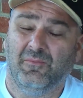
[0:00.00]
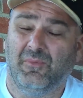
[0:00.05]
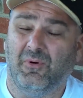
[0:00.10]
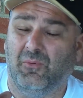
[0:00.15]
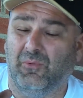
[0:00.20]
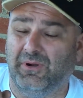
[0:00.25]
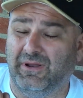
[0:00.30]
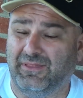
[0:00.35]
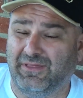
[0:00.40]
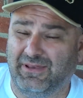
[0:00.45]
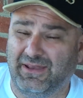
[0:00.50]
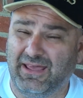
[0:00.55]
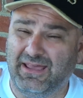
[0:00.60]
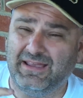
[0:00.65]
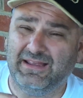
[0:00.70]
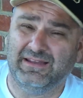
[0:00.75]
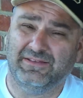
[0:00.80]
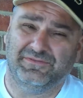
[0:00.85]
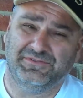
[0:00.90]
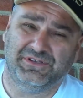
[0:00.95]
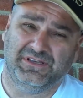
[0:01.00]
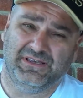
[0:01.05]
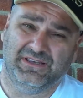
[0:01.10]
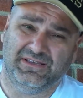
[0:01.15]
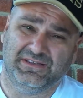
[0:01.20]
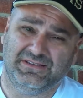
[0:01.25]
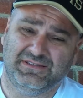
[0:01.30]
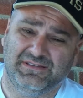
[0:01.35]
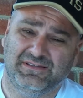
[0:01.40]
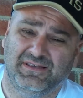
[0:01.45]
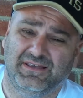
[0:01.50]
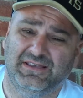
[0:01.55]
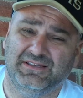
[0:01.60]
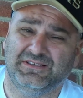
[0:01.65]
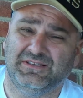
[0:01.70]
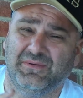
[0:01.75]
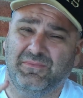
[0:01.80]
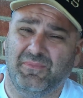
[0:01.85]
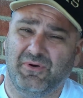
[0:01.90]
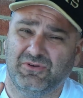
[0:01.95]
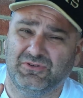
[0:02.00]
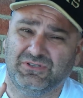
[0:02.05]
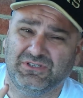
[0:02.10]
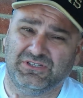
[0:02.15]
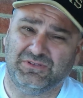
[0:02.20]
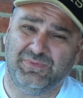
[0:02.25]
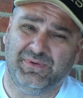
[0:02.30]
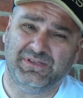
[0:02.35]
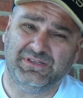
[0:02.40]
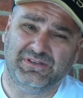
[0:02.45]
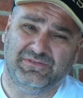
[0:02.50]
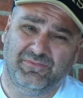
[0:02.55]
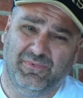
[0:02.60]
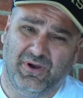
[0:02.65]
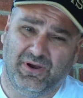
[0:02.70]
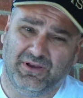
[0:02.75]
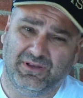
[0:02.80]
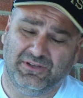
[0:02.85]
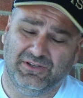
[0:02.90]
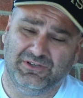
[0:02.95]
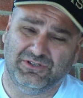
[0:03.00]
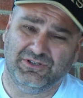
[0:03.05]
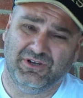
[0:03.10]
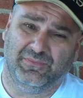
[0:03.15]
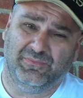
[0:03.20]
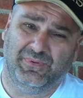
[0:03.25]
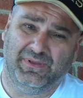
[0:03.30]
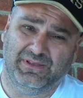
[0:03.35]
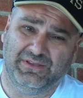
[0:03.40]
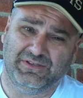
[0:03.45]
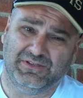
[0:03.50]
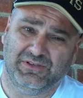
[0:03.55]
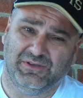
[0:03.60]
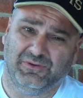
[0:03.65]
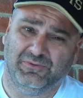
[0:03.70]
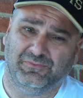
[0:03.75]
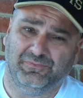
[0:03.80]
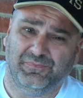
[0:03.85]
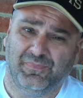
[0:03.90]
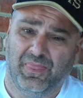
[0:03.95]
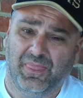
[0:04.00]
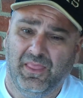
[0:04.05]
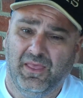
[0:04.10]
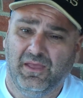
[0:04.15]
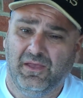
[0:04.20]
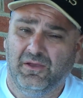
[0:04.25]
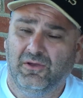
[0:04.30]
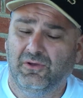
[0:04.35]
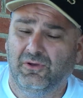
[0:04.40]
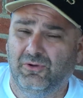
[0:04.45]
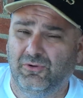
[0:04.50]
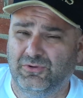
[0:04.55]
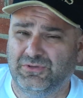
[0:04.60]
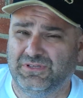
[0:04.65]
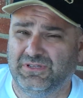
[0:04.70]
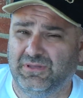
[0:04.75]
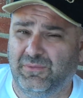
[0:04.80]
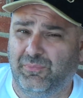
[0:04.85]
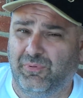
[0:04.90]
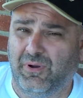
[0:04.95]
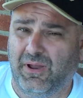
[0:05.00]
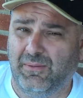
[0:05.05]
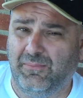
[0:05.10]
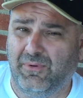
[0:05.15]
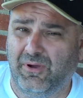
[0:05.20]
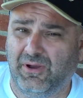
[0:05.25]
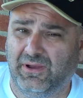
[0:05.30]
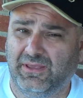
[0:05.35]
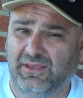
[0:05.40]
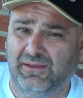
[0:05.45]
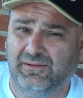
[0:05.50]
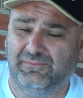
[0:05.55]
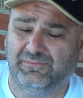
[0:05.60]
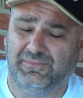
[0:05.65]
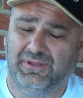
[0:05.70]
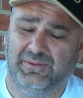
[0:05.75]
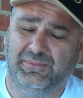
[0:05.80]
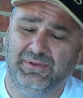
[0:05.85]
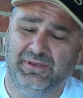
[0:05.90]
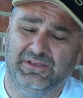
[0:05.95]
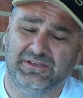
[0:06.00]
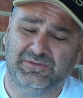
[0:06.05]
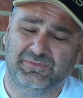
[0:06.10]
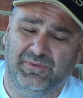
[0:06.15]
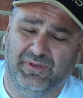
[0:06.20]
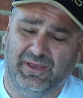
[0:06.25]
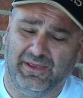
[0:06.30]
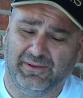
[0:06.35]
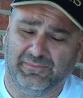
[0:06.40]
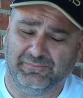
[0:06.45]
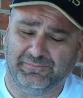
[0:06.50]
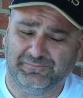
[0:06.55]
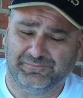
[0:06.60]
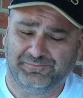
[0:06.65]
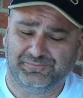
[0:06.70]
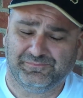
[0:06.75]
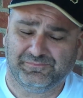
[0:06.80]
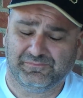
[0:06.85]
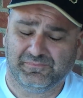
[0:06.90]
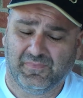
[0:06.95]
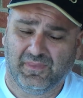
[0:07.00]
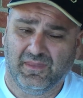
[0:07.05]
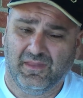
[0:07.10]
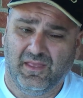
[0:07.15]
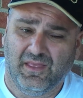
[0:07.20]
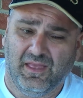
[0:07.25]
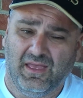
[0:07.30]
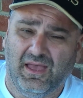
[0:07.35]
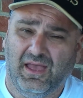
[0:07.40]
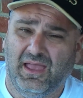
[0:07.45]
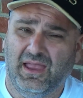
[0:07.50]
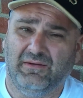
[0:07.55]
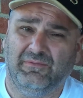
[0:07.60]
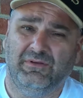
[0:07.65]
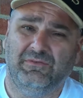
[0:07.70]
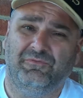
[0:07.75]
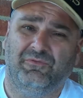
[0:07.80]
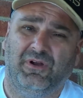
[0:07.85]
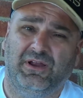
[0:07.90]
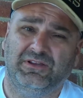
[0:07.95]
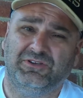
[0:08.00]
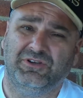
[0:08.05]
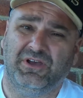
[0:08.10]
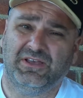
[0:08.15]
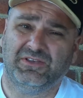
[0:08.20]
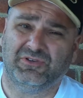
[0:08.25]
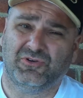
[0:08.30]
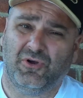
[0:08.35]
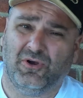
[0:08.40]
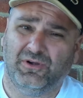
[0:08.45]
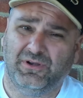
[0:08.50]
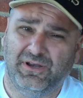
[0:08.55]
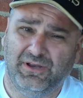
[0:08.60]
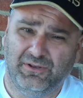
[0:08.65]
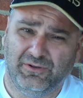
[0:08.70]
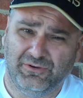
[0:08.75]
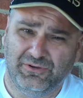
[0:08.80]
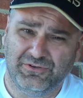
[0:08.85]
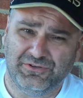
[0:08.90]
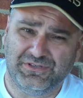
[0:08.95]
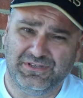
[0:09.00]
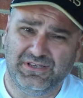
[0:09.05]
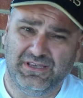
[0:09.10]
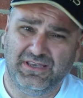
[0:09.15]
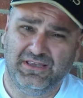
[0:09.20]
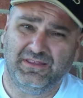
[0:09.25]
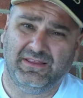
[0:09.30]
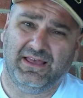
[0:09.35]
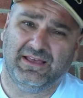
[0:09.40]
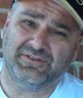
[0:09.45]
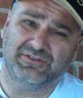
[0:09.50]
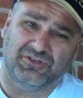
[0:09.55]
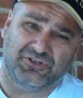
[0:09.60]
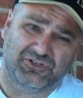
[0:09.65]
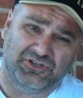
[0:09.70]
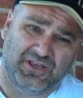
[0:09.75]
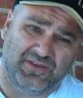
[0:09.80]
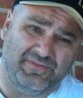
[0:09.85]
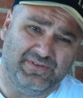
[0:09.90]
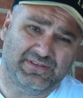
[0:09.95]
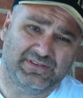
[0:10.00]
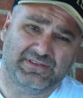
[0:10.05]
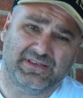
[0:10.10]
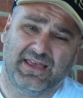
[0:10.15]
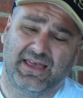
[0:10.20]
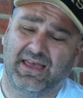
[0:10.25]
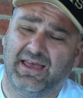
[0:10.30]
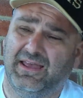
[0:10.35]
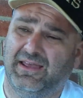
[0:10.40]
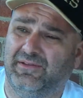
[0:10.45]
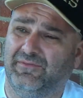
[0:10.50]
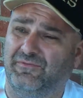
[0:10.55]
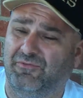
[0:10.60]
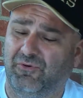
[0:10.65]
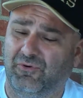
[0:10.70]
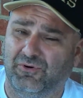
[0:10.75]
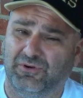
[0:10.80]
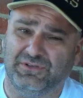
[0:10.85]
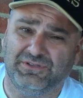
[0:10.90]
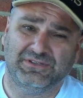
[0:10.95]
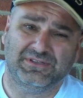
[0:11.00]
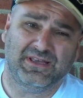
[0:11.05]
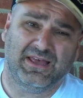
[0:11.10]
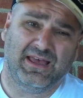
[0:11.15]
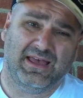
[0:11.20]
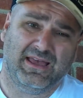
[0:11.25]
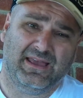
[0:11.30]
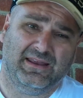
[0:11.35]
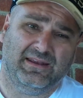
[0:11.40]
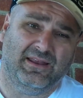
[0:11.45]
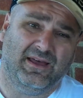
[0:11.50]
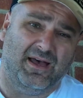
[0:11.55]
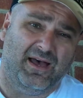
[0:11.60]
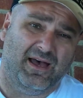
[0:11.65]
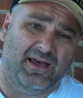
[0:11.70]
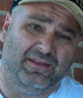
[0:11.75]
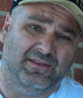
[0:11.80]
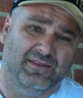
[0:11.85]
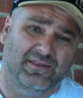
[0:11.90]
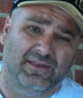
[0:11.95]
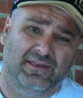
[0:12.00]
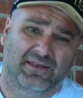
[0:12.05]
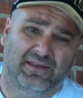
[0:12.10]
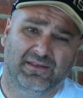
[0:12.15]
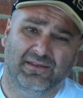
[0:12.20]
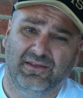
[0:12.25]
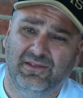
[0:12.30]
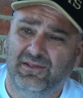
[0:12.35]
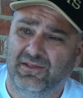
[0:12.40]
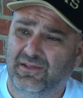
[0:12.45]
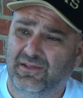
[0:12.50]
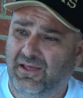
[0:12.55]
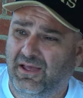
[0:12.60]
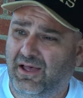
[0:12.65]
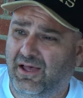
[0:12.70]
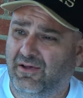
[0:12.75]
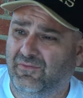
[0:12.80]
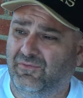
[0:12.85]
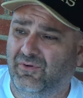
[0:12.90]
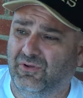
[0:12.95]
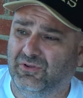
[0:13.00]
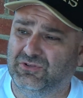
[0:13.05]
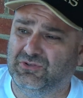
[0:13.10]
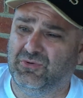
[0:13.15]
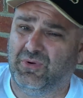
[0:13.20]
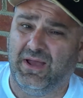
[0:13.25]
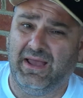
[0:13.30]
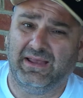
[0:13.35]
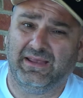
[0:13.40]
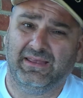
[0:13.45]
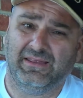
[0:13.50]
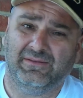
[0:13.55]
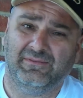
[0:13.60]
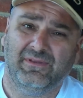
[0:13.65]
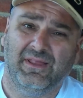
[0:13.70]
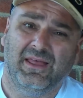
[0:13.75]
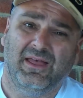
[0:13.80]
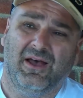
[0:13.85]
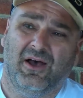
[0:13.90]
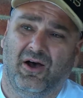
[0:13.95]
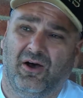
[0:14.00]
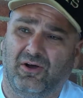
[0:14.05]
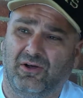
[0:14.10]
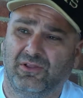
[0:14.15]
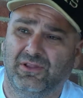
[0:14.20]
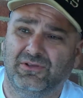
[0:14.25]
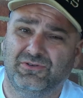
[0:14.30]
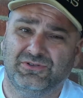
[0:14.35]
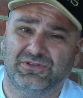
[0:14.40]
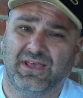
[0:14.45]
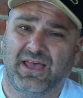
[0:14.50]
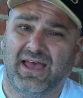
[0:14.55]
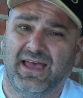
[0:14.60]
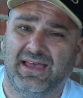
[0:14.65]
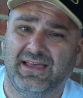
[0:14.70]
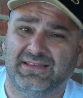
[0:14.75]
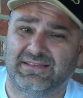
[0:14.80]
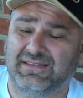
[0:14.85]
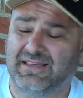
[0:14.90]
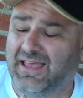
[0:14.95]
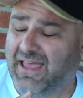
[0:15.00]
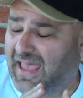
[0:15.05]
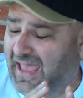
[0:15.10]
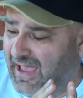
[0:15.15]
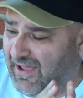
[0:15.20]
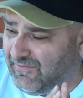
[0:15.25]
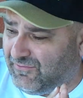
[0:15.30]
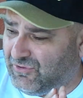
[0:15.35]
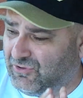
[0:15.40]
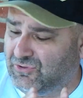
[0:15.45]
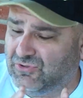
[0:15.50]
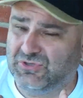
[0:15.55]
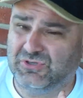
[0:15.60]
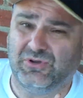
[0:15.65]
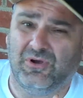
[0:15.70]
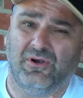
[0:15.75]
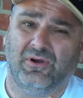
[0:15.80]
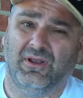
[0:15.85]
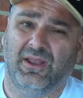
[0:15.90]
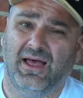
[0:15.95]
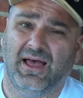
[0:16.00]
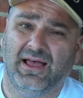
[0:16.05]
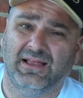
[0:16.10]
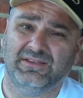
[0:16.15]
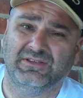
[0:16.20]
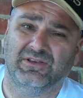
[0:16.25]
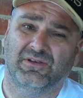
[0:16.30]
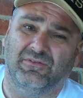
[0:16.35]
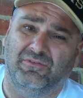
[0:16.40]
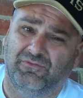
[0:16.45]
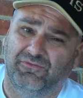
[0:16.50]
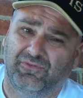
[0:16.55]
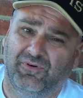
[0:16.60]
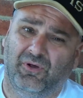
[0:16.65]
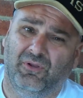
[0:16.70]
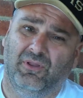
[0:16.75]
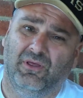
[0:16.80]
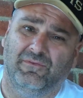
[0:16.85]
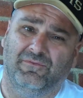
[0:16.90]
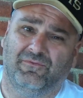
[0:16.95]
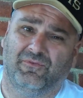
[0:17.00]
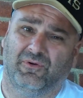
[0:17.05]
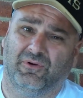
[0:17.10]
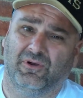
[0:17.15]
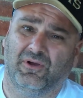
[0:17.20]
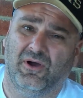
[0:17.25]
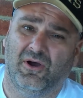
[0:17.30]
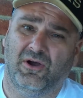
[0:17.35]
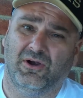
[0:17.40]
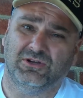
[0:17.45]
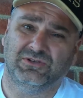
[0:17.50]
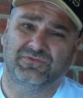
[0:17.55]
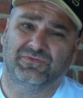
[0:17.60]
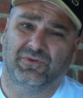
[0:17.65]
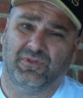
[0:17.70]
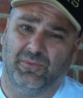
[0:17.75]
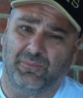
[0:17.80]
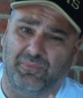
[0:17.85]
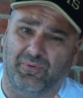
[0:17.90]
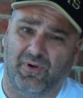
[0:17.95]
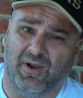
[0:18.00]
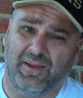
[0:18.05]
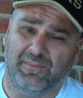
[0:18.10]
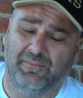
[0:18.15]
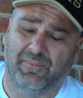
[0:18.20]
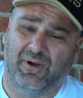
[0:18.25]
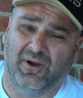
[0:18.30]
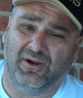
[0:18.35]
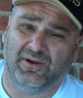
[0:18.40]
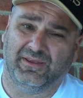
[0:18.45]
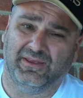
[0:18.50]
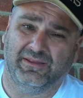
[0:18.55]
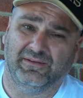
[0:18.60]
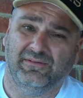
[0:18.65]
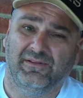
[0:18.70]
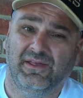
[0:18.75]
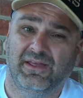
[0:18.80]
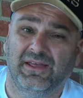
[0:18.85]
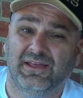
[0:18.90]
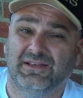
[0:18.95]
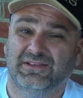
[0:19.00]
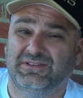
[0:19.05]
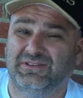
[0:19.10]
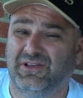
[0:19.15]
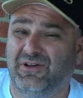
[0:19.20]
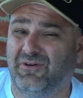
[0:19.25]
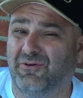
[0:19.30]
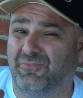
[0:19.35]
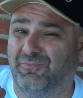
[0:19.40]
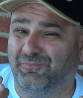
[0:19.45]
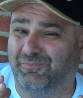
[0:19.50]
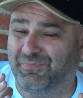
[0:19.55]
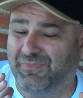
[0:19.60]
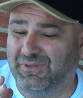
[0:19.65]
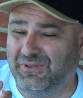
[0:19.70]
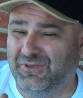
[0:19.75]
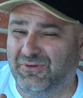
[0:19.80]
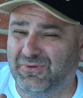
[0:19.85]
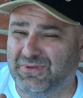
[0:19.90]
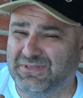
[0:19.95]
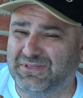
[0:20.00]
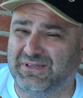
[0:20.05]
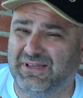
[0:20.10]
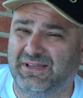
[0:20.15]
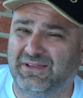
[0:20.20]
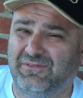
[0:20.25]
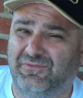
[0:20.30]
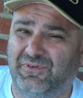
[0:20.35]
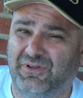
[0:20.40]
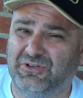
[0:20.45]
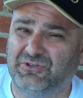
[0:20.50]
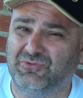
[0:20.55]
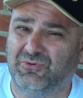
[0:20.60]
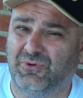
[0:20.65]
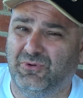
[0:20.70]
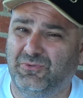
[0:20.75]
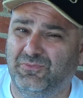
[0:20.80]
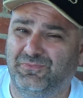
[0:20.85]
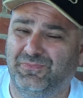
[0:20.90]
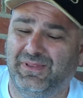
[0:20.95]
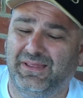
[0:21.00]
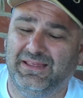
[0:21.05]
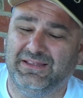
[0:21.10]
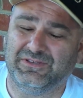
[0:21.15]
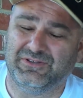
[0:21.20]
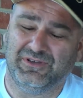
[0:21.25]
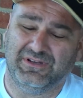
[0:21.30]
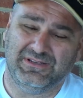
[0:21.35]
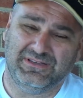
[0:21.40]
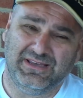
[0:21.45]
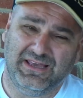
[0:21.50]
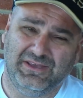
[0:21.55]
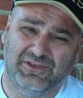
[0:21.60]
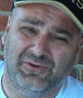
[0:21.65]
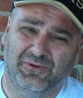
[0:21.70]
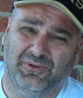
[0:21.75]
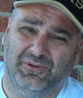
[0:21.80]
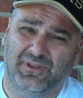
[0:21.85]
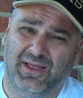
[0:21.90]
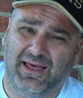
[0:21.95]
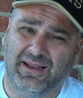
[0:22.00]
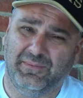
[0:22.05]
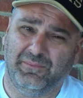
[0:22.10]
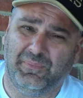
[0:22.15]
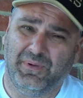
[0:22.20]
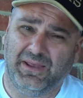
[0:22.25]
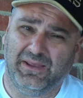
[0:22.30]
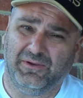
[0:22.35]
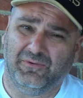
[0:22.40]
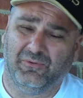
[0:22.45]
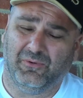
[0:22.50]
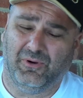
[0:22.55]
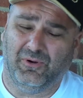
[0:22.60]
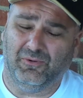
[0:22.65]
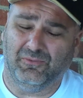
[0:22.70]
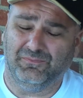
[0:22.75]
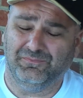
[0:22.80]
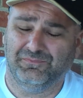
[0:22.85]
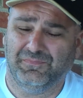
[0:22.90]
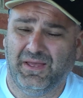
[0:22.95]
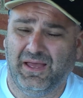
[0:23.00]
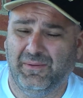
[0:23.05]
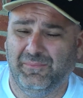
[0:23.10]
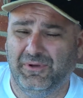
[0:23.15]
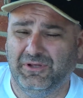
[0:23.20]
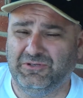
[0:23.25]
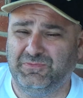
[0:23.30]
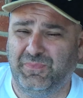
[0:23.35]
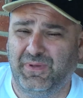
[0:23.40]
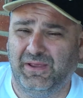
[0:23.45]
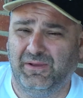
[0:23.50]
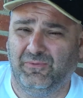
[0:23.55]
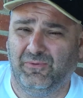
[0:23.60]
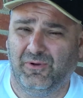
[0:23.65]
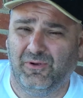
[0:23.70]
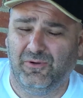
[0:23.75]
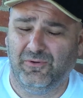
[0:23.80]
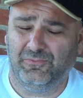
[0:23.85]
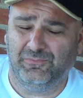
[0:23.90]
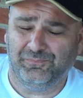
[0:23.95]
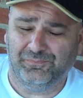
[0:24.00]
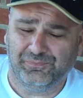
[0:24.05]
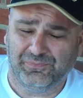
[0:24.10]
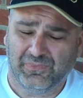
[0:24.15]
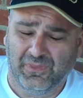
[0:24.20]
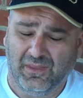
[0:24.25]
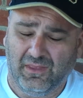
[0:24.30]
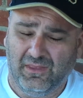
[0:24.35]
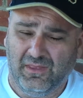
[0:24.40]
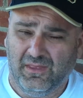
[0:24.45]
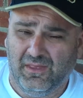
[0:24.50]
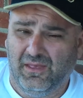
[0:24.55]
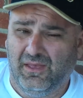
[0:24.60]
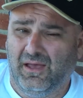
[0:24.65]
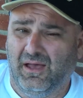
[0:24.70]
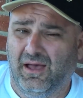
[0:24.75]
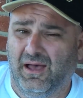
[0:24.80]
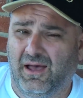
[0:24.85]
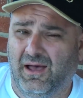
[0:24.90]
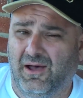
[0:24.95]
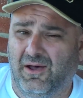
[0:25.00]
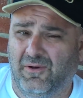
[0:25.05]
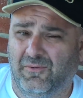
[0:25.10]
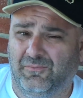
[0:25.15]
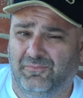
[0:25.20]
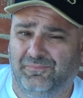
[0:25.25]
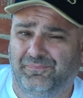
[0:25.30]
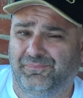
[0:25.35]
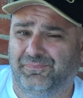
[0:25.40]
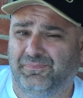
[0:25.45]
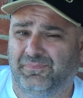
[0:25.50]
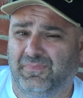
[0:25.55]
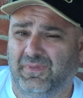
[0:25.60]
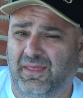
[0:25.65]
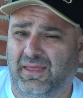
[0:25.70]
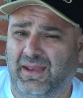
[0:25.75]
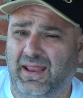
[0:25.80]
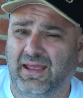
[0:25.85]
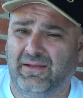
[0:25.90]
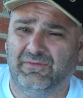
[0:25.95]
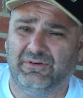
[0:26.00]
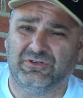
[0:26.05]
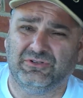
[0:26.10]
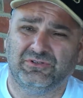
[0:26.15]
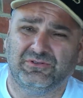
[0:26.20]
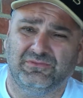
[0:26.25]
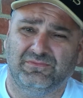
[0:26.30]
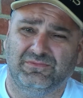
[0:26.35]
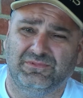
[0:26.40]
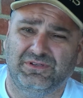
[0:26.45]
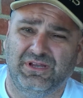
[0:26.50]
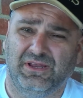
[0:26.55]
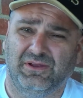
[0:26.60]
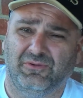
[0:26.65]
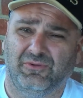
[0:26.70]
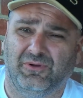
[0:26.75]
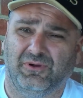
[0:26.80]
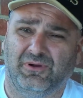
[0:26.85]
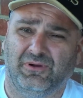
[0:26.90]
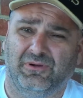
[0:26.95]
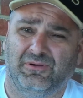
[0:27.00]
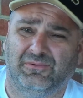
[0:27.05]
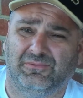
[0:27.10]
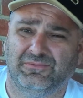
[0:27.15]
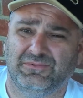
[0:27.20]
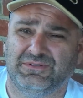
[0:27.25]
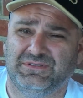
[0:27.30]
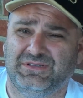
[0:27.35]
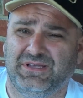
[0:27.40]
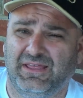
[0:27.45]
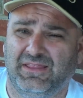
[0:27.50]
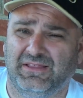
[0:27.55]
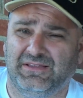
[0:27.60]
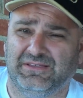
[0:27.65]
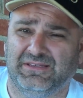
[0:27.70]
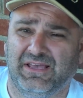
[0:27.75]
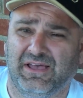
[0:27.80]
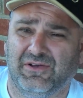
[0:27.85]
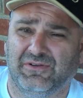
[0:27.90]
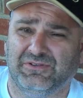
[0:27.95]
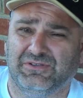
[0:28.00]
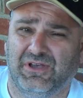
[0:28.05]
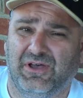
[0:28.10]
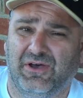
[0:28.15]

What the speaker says: But one of the negatives is it's the most expensive market to jump into. Who's in the prime market? Let me explain. Every franchise car dealer you see that has a Chevy sign, Ford sign, Honda, Volkswagen, all those guys have used car lots full of cars for the prime market. So you as an individual, it's going to take you a lot of bankroll. How much bankroll? An average dealer, say that sells